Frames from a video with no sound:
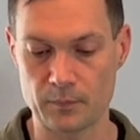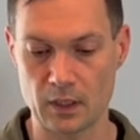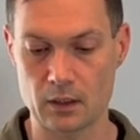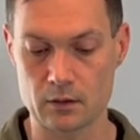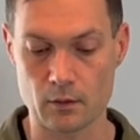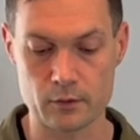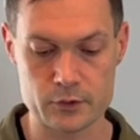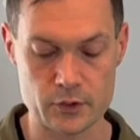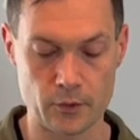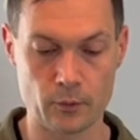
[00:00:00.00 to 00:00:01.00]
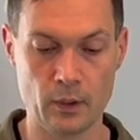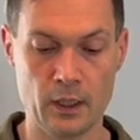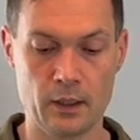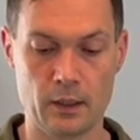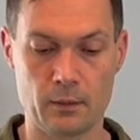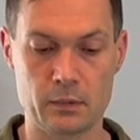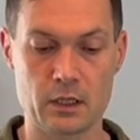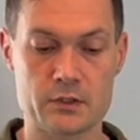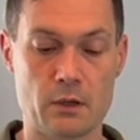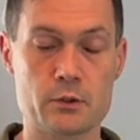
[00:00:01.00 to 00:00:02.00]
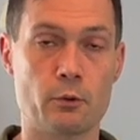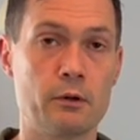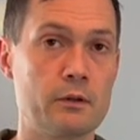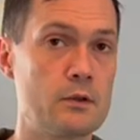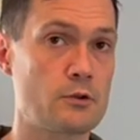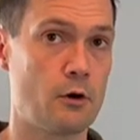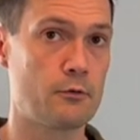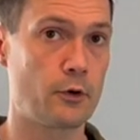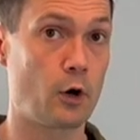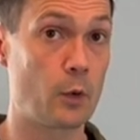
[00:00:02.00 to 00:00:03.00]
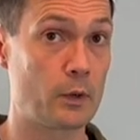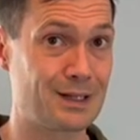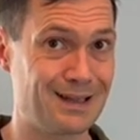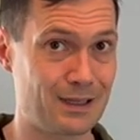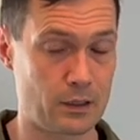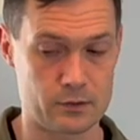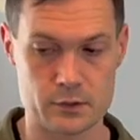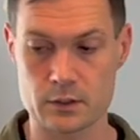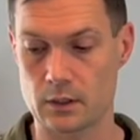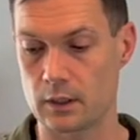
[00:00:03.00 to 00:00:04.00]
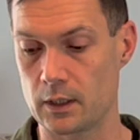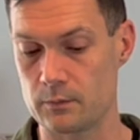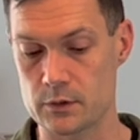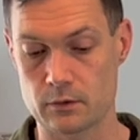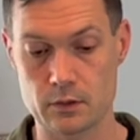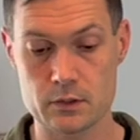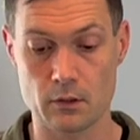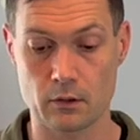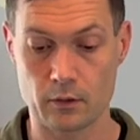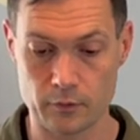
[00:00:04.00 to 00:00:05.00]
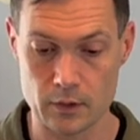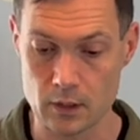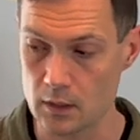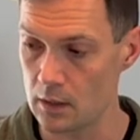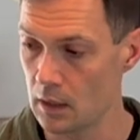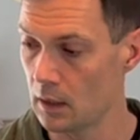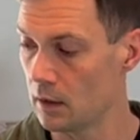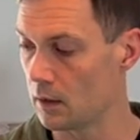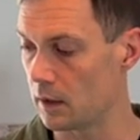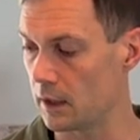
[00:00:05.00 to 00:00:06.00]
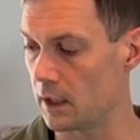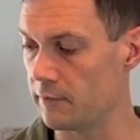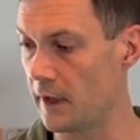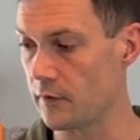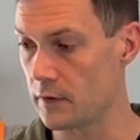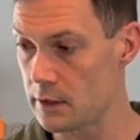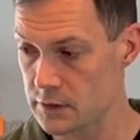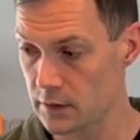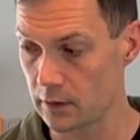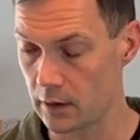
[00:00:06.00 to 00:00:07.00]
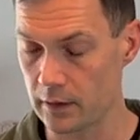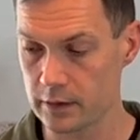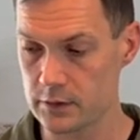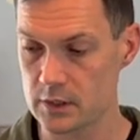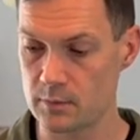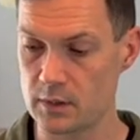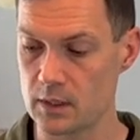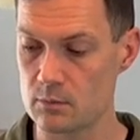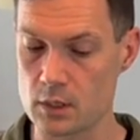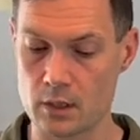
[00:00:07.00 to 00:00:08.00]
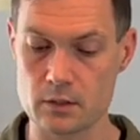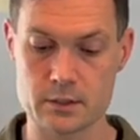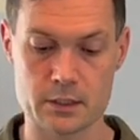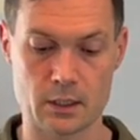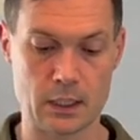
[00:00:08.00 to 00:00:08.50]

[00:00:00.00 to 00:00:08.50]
And also, because I was wearing these over armored leggings. So these are the, I've had these the longest, the PMJs.